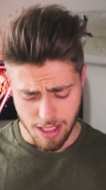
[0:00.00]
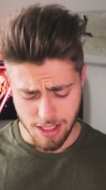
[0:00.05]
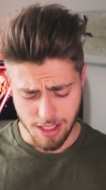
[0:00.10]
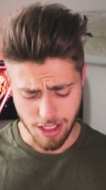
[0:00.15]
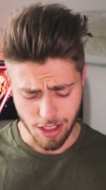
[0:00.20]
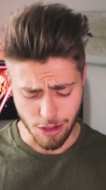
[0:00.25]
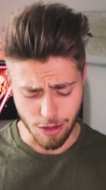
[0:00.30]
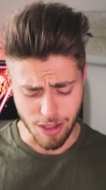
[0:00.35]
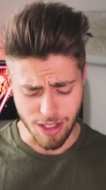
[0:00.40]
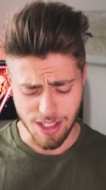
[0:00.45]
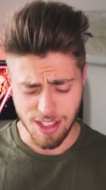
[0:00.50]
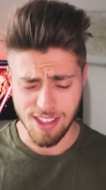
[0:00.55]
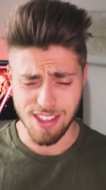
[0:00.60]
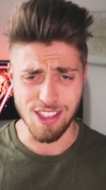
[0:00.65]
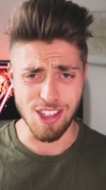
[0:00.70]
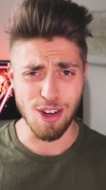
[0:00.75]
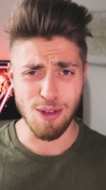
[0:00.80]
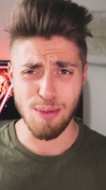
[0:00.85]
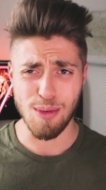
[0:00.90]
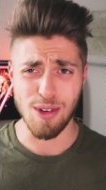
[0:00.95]
So it's
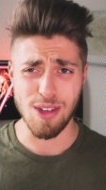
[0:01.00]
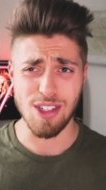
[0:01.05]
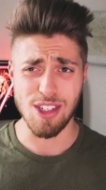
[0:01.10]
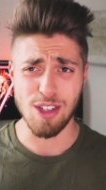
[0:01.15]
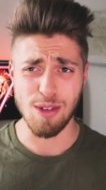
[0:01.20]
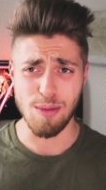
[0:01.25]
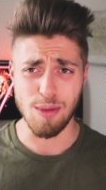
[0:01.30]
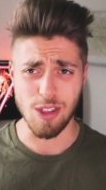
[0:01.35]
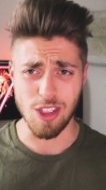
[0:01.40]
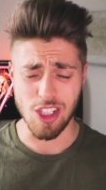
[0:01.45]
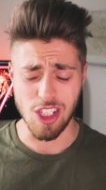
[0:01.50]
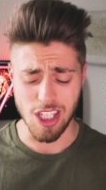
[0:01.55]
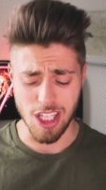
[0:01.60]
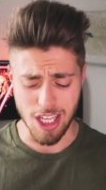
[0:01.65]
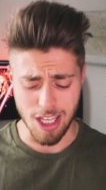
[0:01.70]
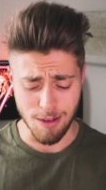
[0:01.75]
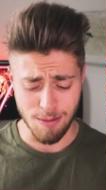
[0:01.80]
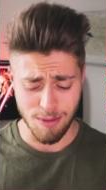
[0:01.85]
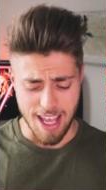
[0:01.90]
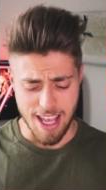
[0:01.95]
super, super
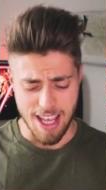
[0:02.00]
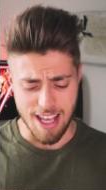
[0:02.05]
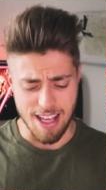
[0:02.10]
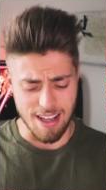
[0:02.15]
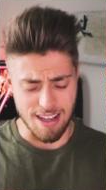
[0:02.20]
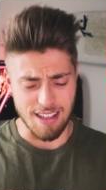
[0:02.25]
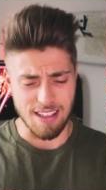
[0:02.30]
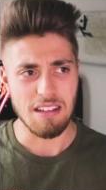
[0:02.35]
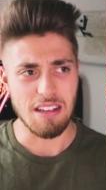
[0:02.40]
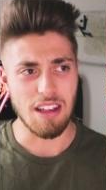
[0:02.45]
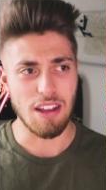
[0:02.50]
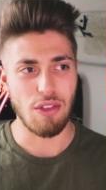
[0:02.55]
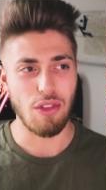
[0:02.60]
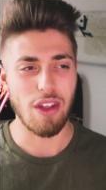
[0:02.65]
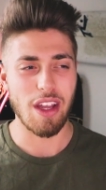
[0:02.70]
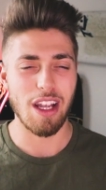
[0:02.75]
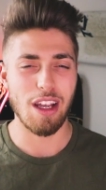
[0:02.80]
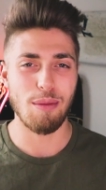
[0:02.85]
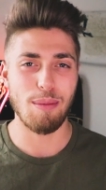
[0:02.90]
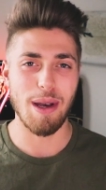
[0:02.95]
cheap. And the
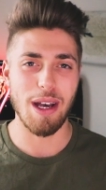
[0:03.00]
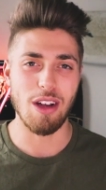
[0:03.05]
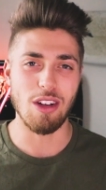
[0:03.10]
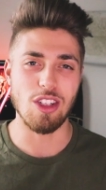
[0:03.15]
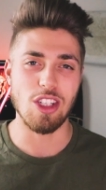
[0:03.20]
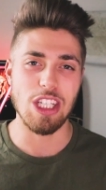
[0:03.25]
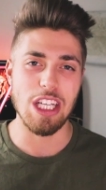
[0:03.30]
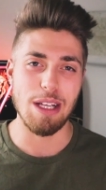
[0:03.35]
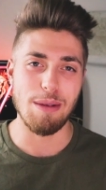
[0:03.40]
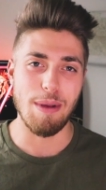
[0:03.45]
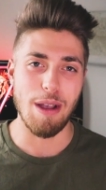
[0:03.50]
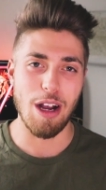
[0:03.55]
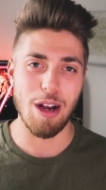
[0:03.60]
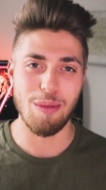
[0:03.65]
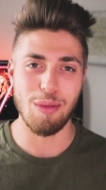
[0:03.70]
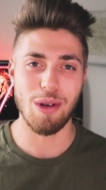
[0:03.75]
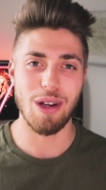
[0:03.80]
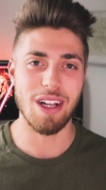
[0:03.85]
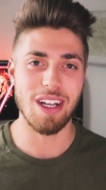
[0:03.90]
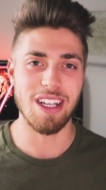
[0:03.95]
thing about cheap
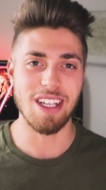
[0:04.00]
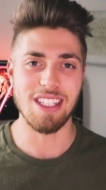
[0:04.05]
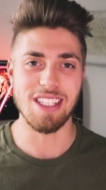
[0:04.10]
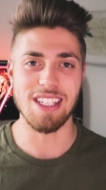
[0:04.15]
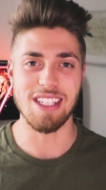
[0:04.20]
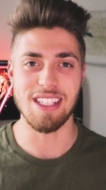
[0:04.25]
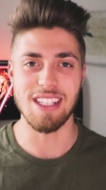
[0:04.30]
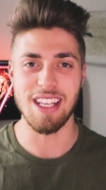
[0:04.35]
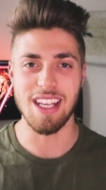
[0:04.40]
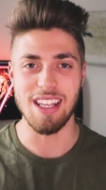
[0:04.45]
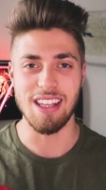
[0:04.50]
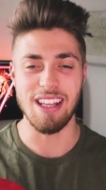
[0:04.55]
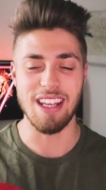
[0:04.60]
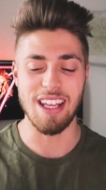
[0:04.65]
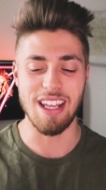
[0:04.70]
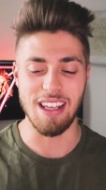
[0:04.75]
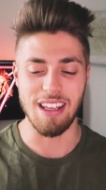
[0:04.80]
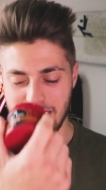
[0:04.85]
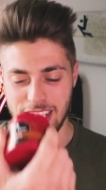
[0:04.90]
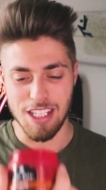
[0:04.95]
hair products is that
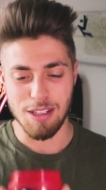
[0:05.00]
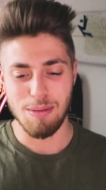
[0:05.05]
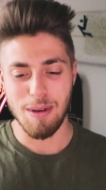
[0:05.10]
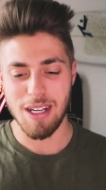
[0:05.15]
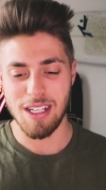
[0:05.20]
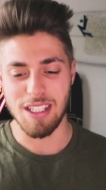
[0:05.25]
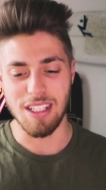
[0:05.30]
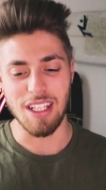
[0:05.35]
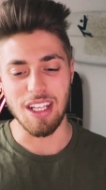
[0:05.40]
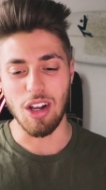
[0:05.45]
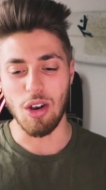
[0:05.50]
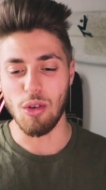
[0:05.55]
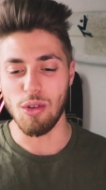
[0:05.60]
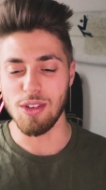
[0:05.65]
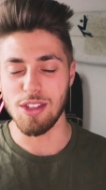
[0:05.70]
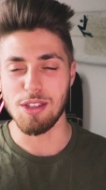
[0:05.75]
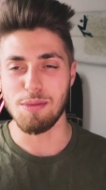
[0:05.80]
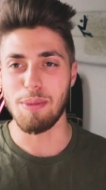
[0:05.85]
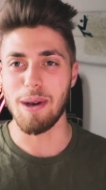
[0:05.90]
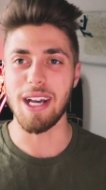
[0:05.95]
they, especially
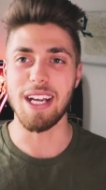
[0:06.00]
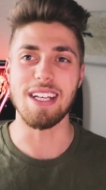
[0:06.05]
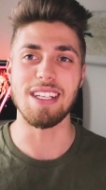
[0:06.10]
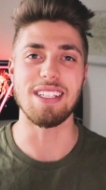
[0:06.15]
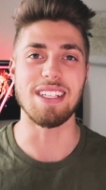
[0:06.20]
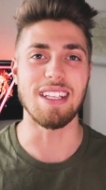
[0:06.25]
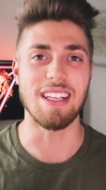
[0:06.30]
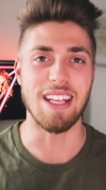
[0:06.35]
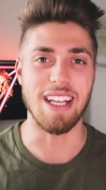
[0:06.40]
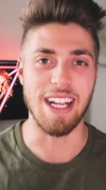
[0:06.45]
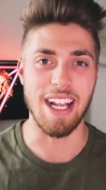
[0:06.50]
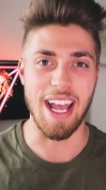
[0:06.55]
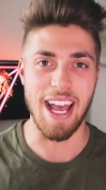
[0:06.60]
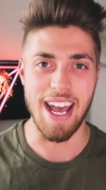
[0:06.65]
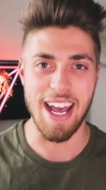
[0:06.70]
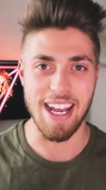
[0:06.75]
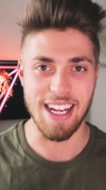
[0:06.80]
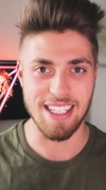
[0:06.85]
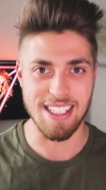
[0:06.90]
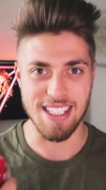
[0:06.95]
Old Spice and like
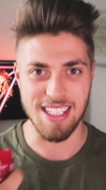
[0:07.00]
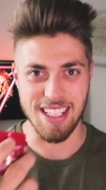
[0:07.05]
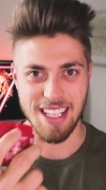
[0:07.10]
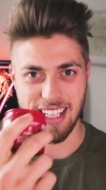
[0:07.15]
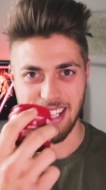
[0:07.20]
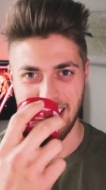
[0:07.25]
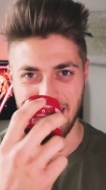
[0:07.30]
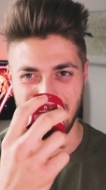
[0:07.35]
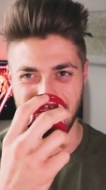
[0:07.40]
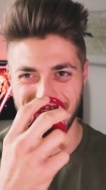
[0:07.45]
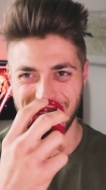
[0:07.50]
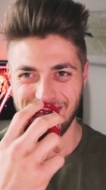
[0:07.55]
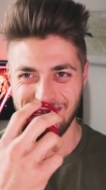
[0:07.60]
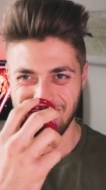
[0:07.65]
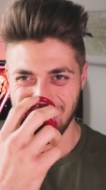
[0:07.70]
Axe, is that they